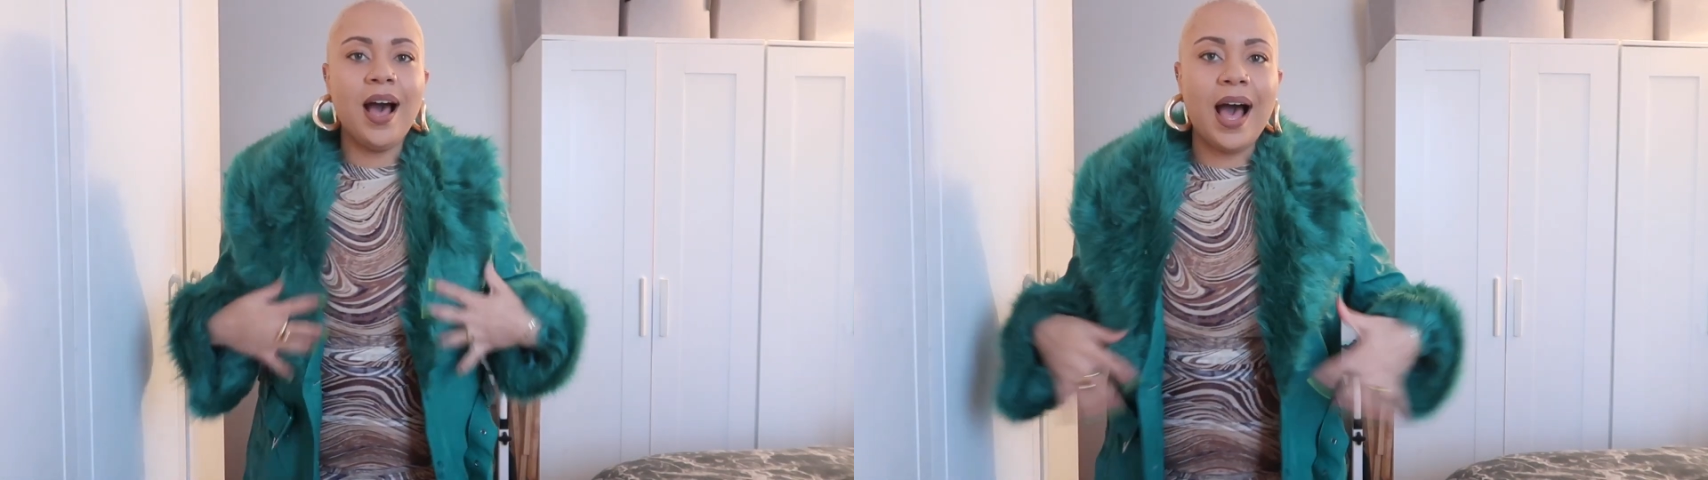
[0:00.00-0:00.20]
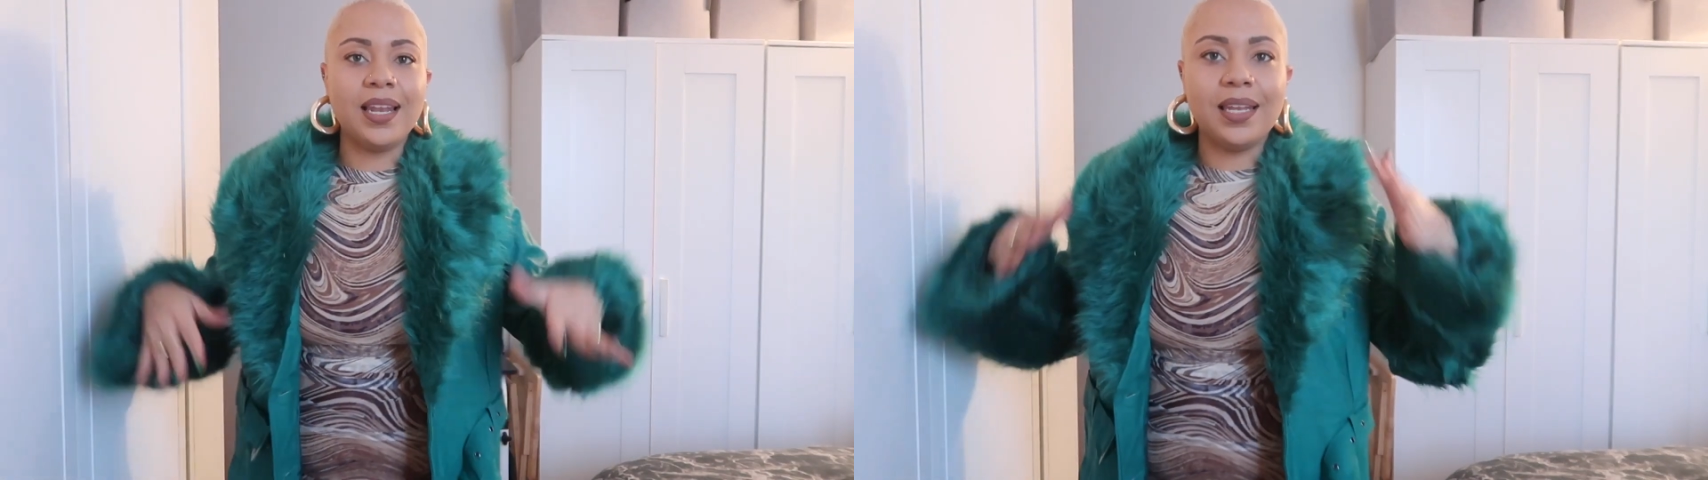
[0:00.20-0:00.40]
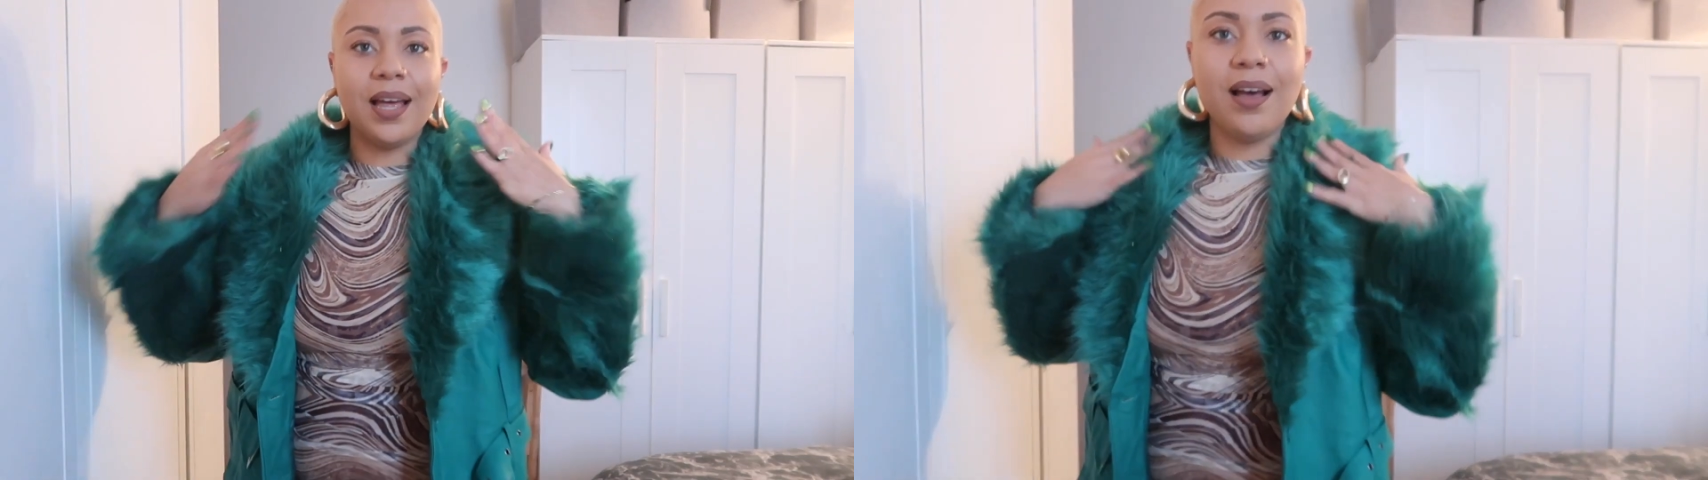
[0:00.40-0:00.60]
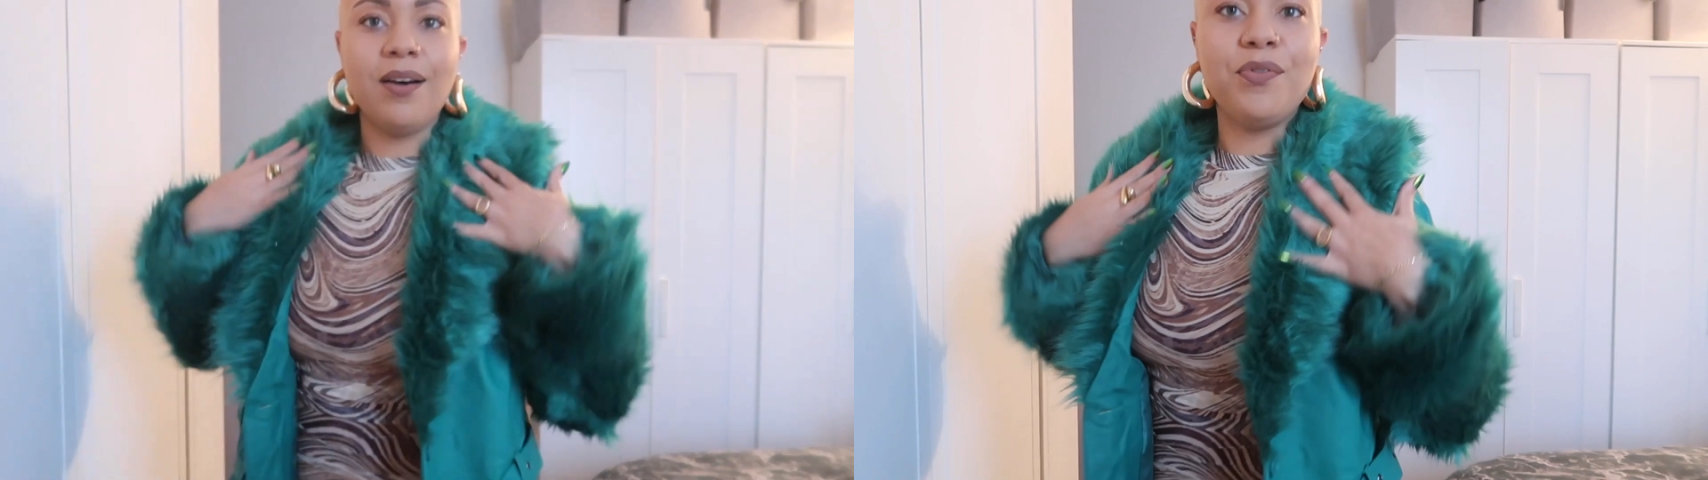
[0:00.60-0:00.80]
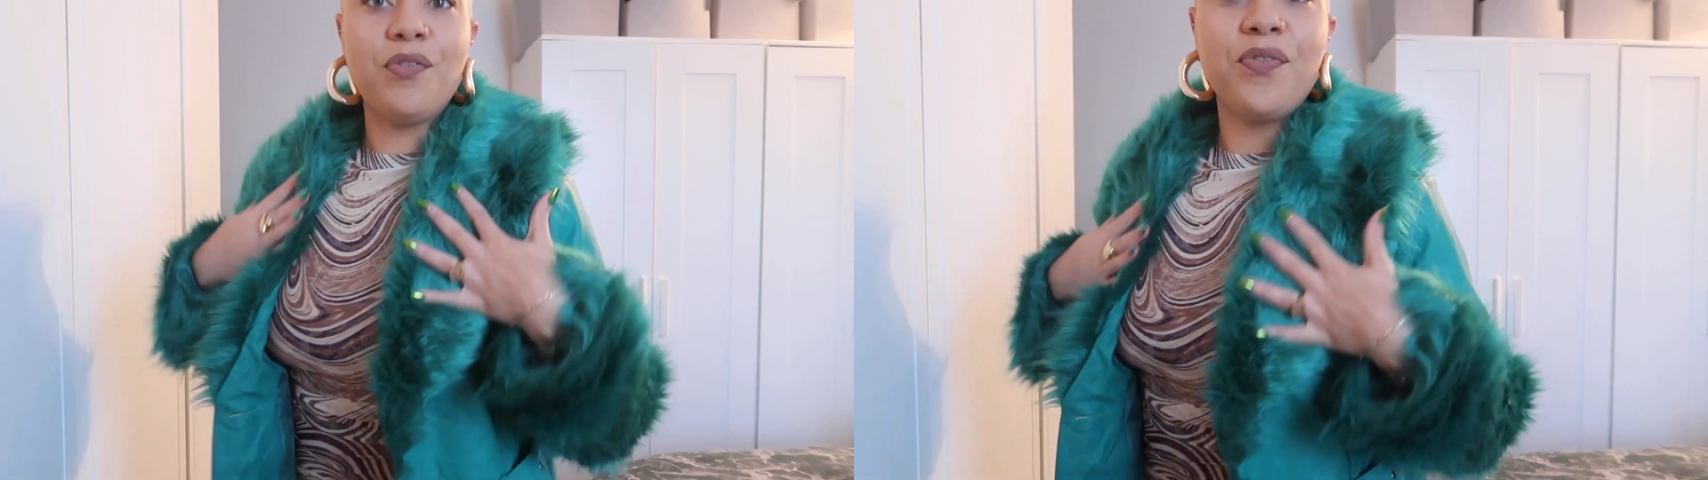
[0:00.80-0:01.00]
I
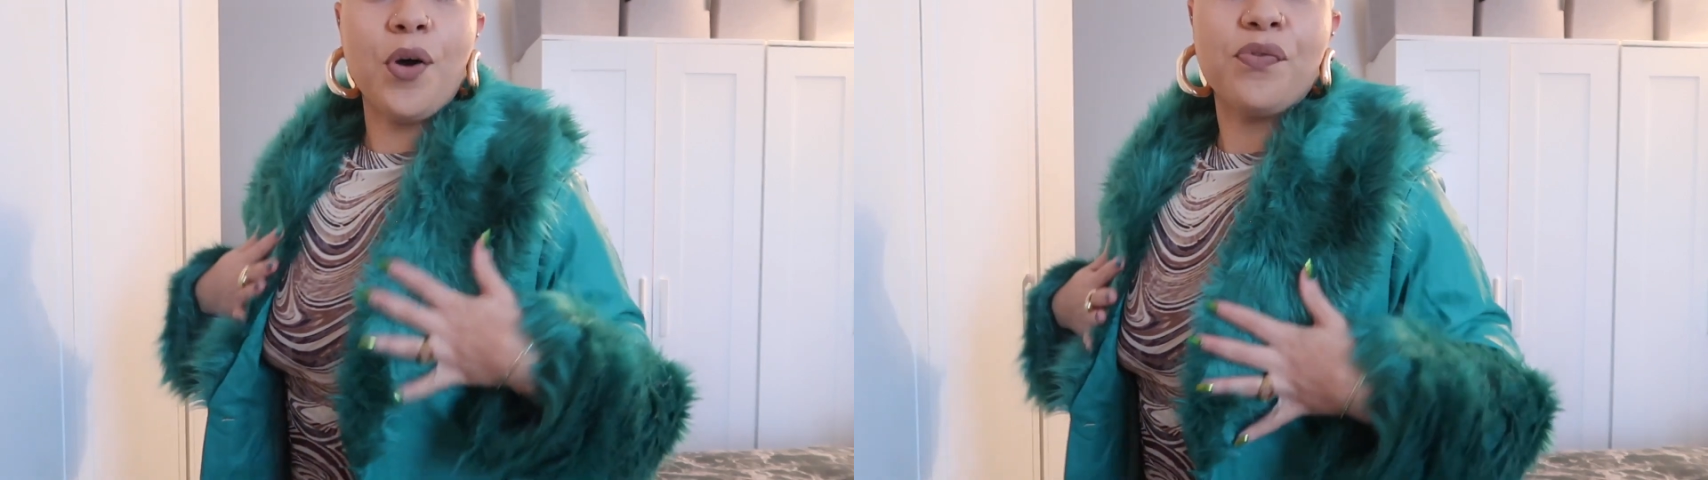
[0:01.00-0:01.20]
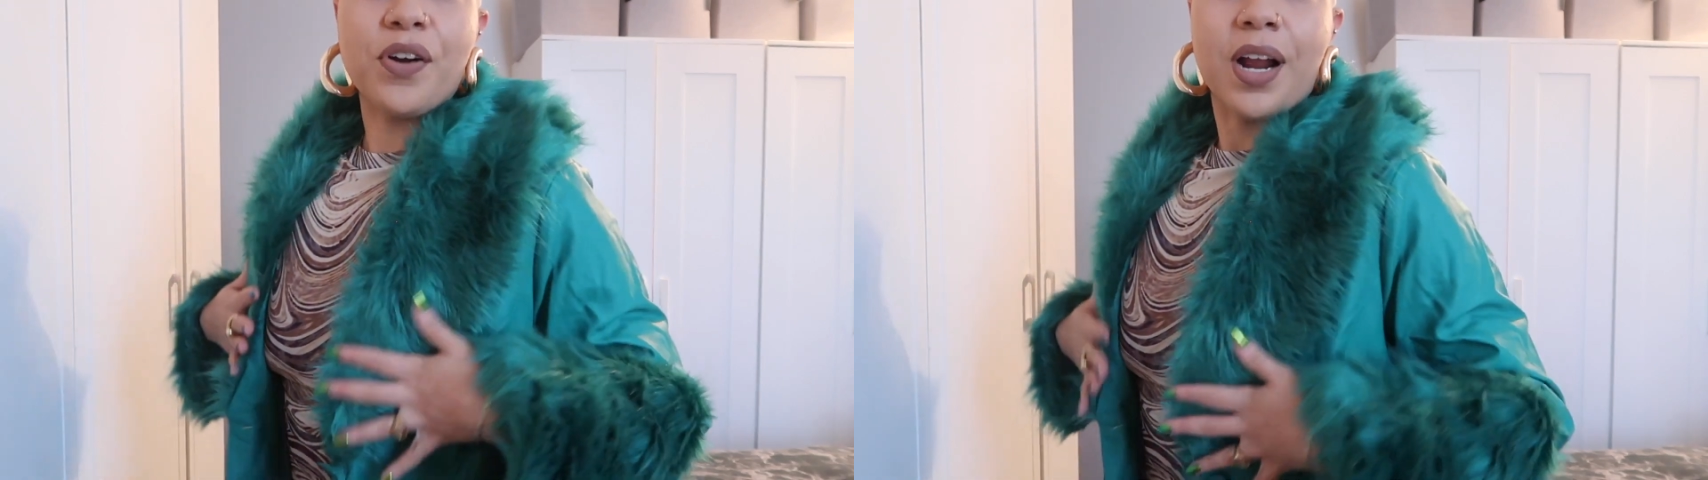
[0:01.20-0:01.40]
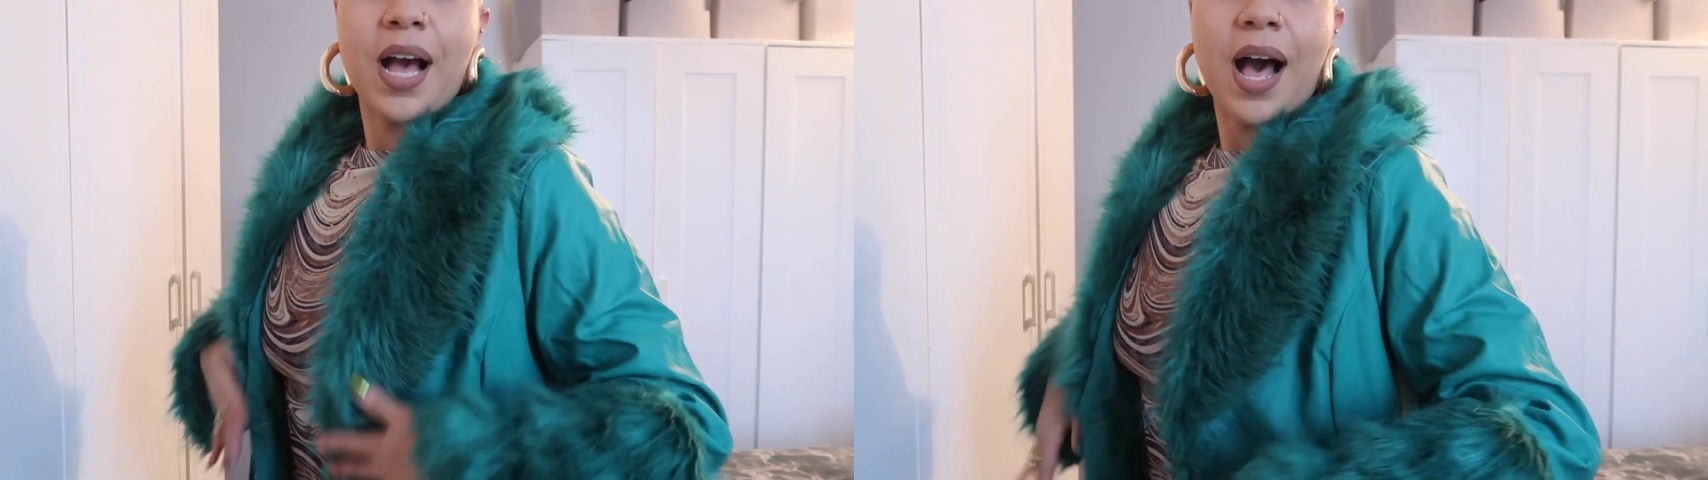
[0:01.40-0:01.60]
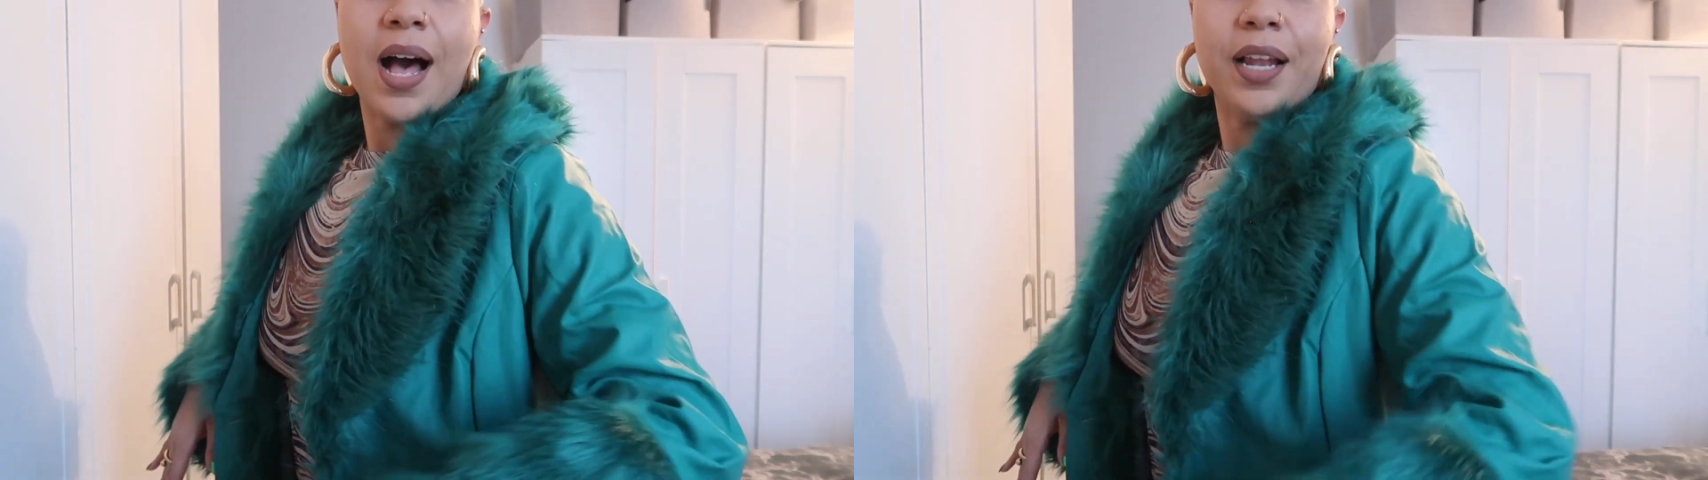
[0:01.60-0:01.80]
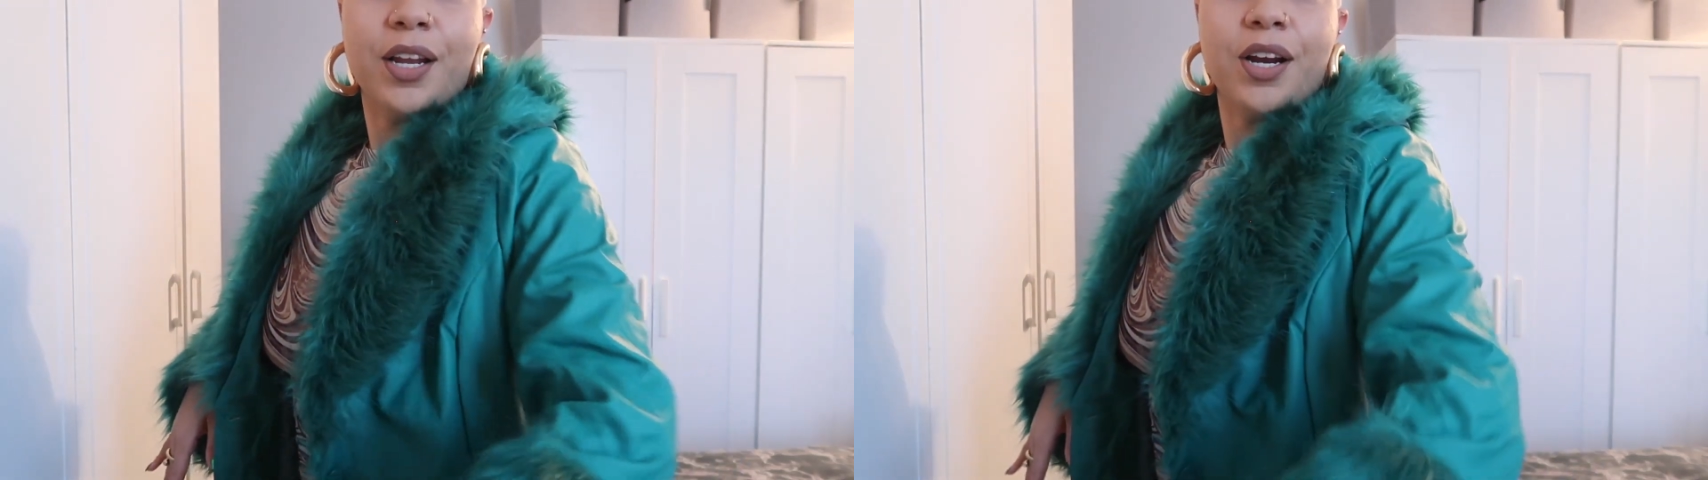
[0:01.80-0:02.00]
love the faux fur
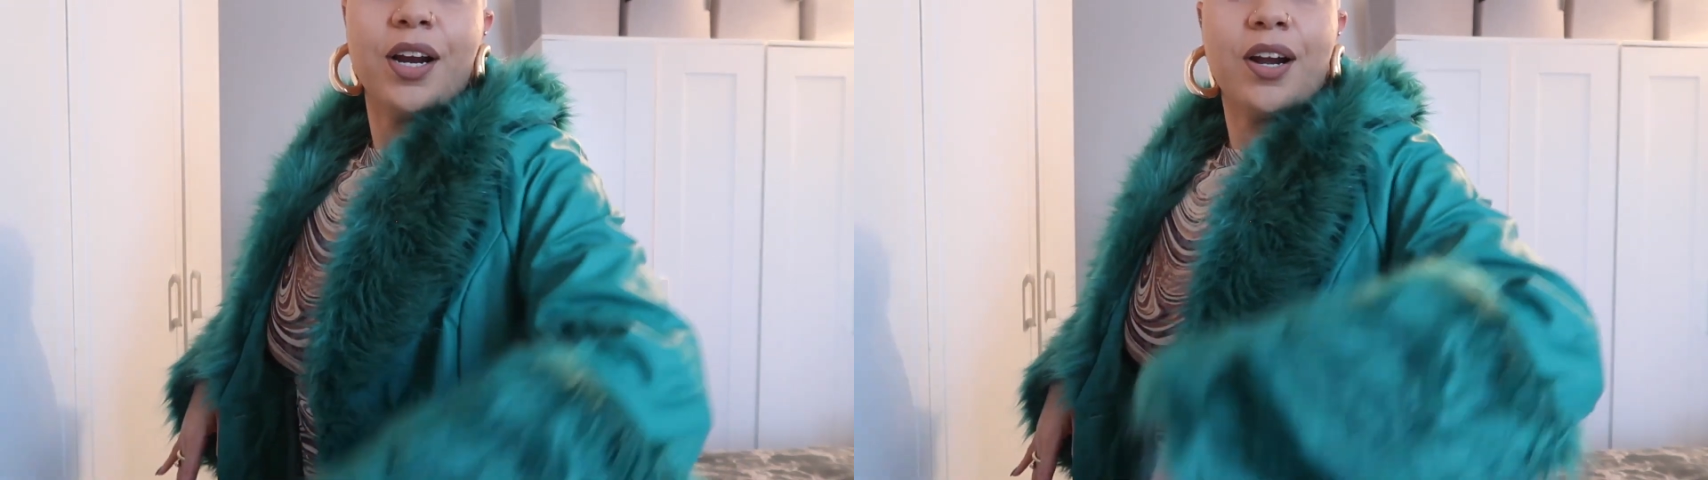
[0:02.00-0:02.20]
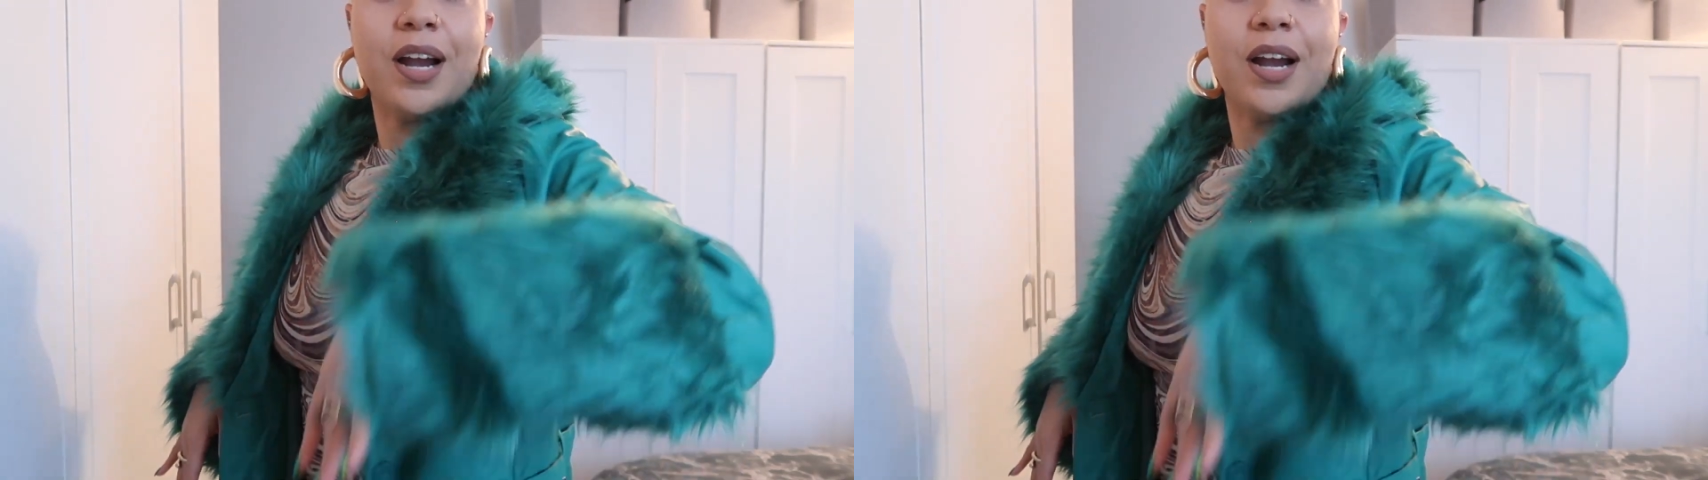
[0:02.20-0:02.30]
collar